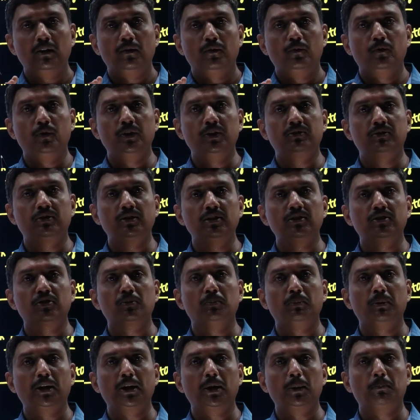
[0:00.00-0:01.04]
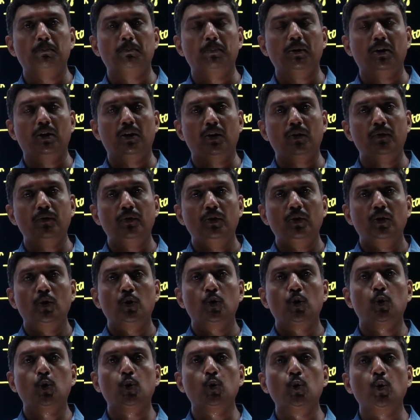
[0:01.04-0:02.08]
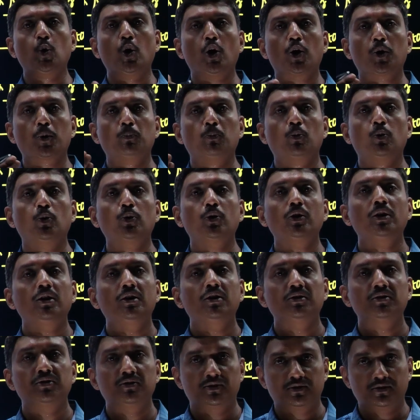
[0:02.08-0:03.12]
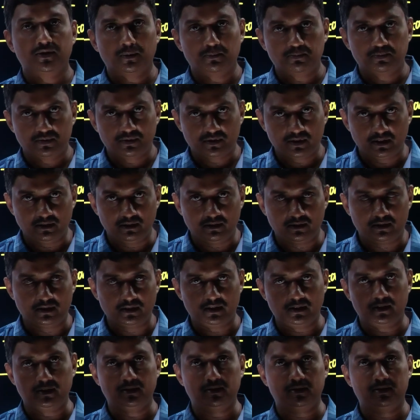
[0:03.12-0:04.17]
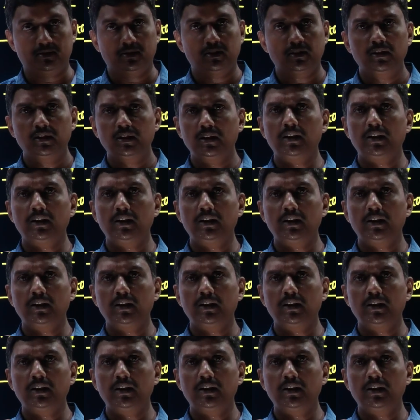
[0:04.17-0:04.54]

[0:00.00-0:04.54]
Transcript: which is made up of two or more substances.